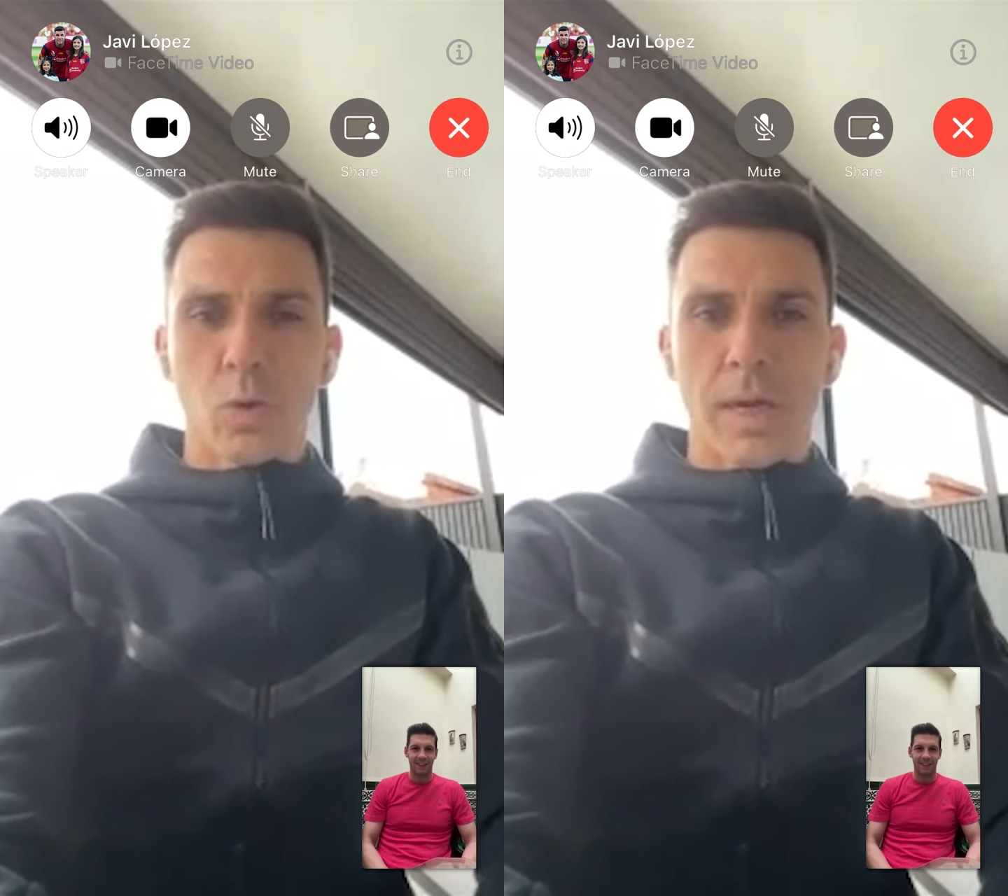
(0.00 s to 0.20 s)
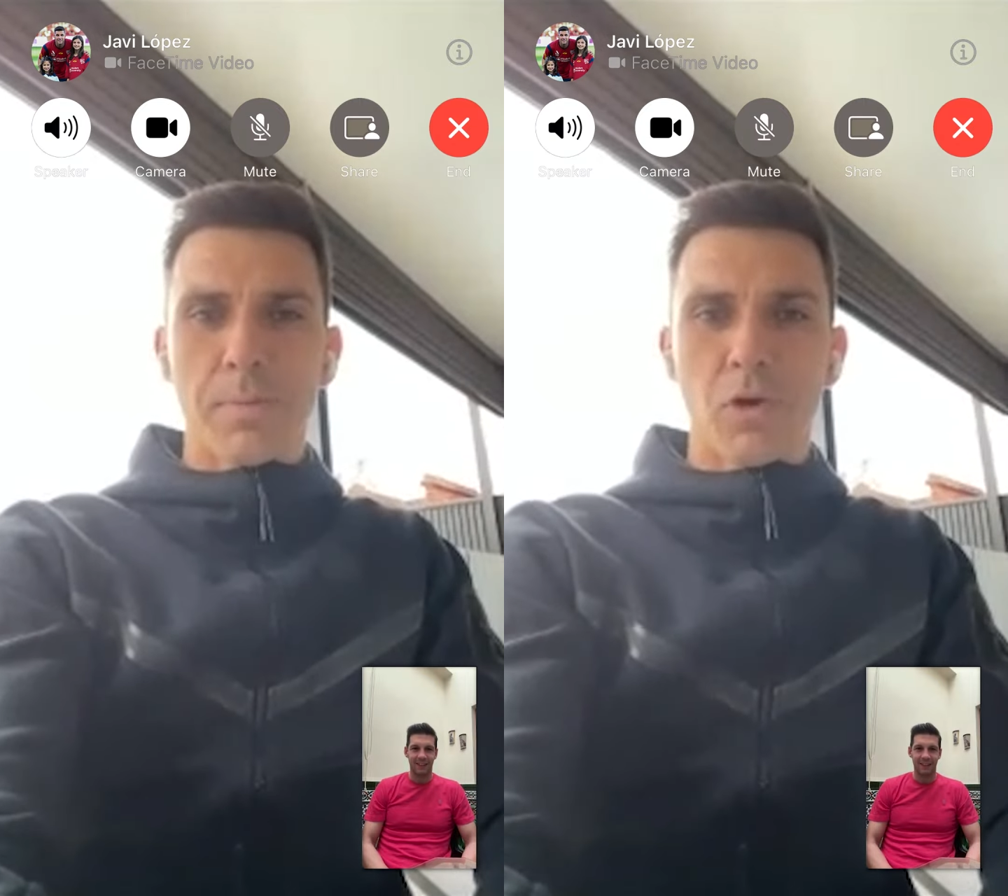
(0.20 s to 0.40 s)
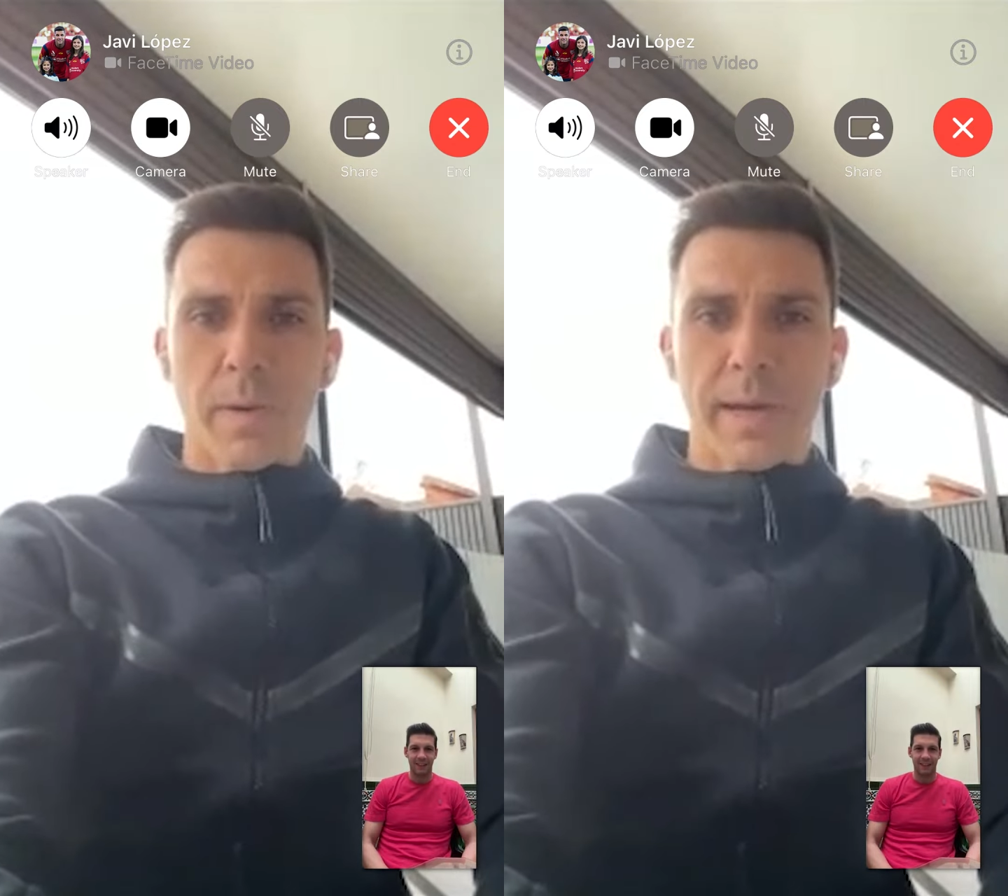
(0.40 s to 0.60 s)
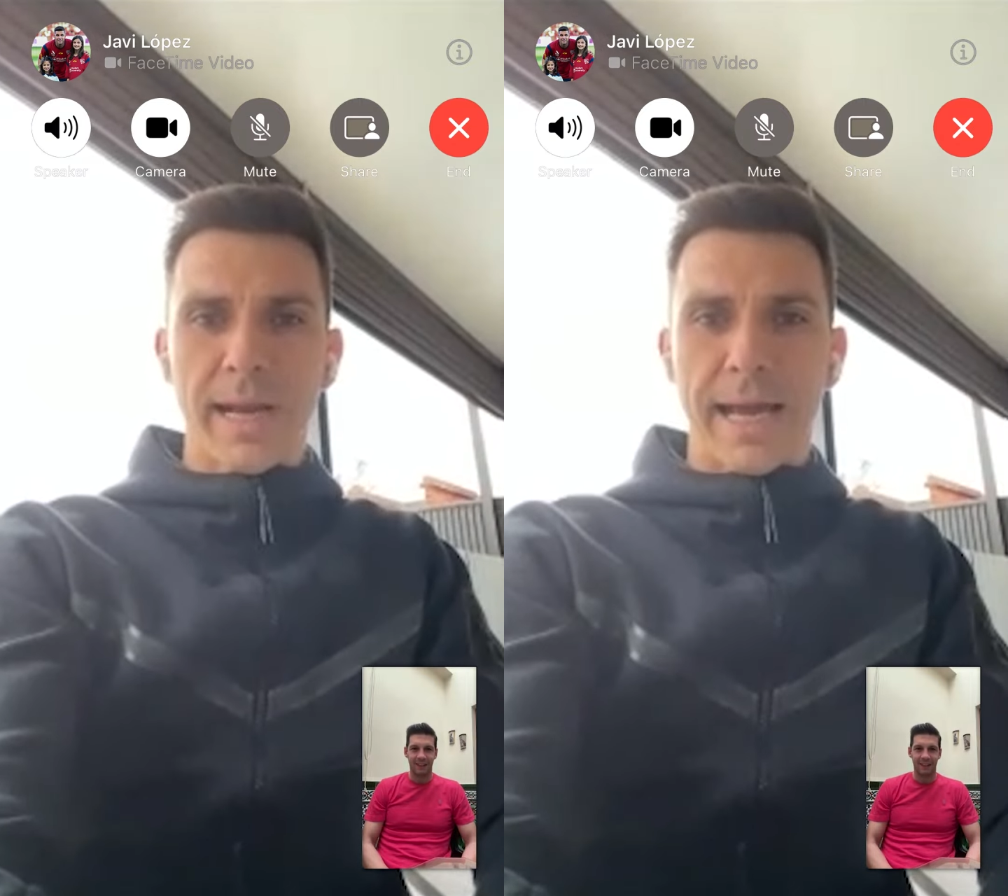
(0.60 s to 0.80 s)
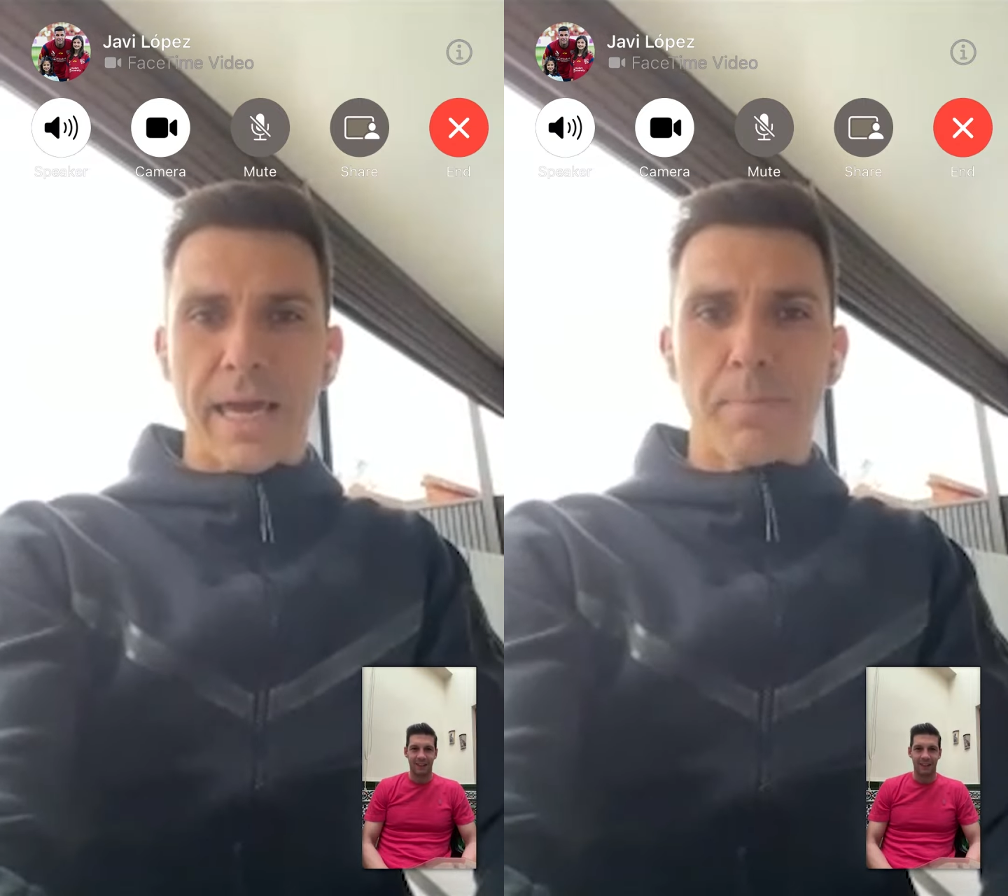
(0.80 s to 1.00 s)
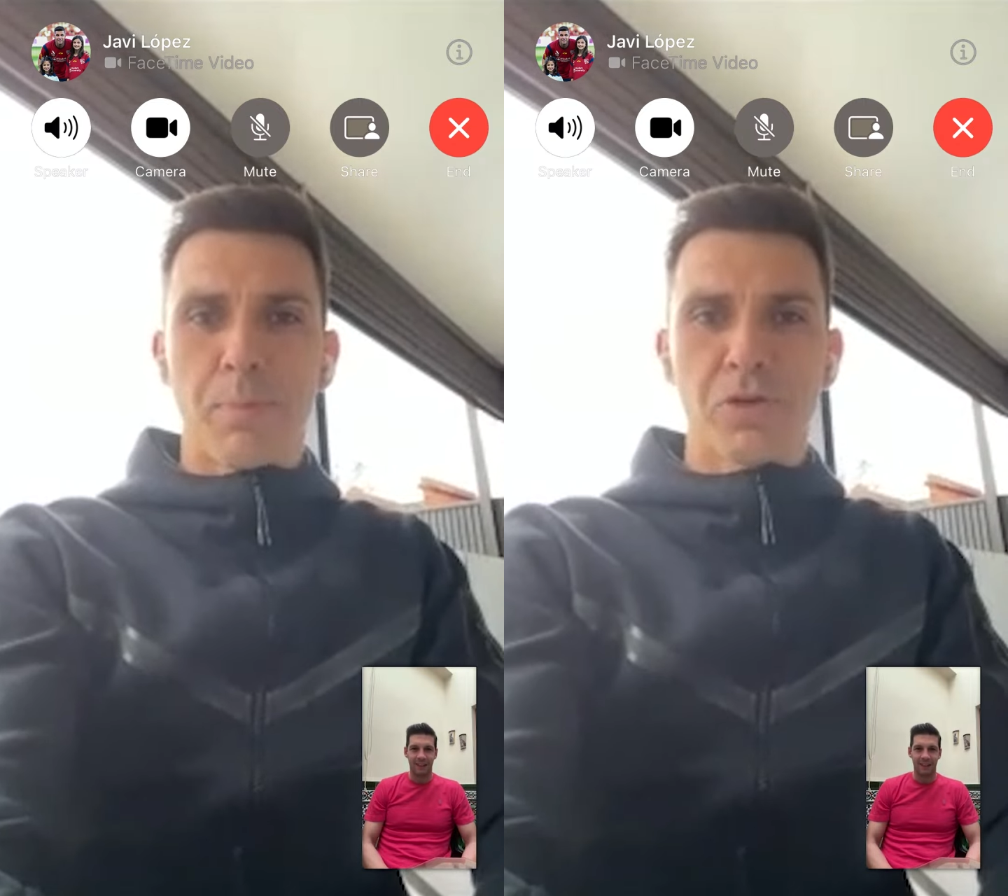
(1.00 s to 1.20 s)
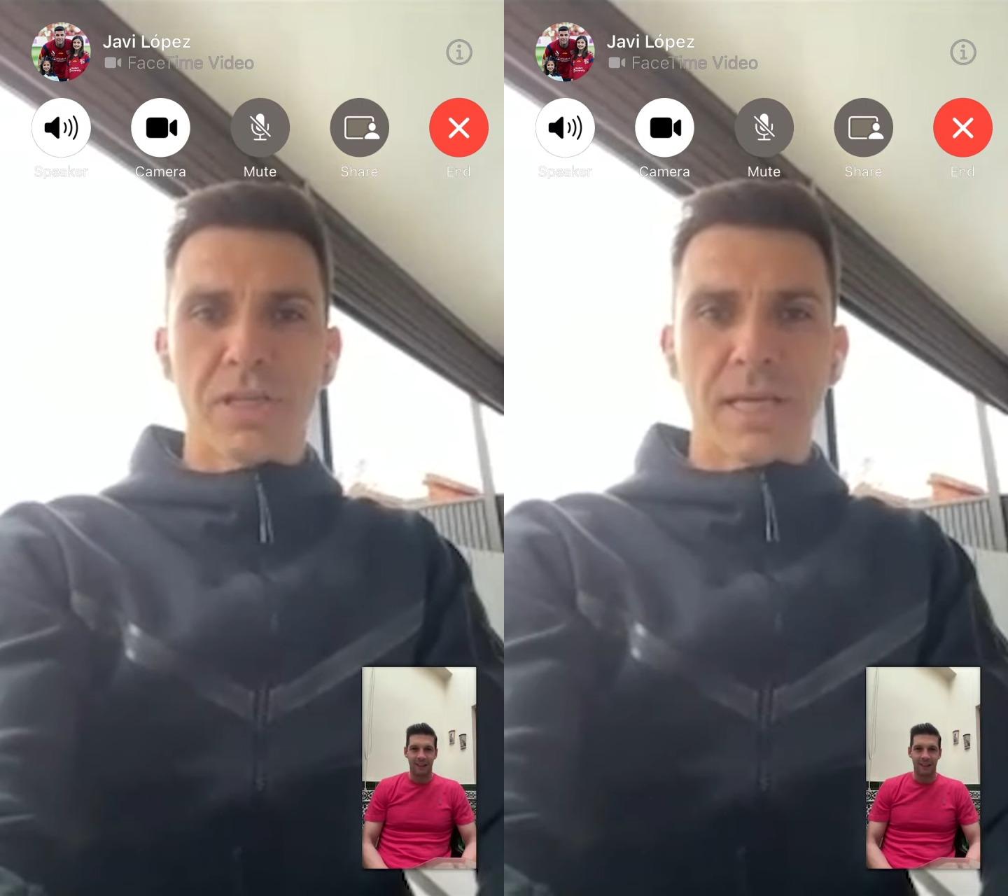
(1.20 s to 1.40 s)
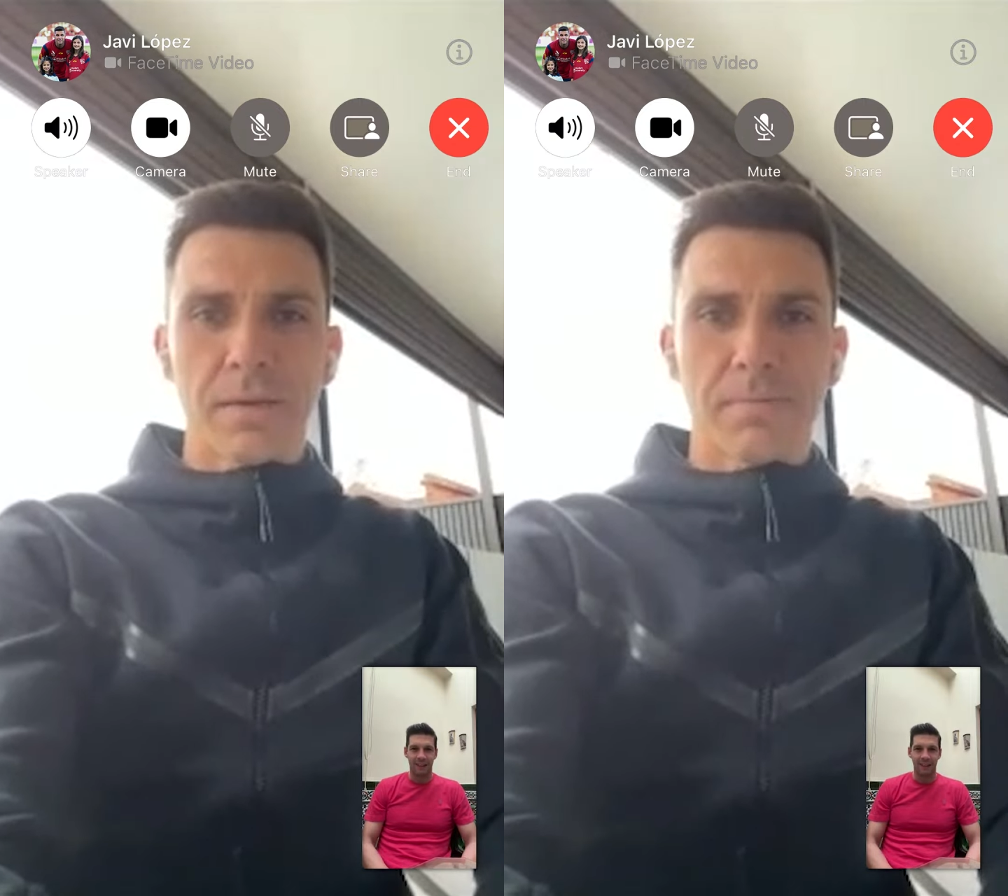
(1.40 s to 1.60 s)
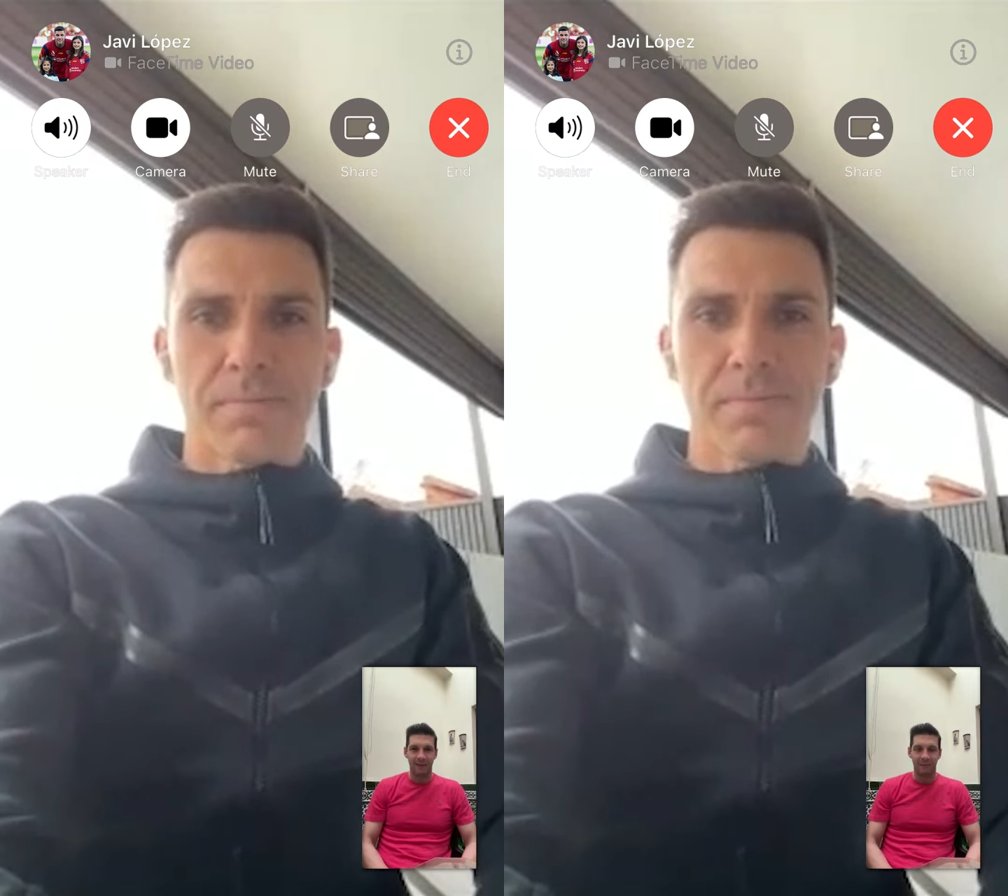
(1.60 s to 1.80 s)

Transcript: to keep growing and keep pushing the team.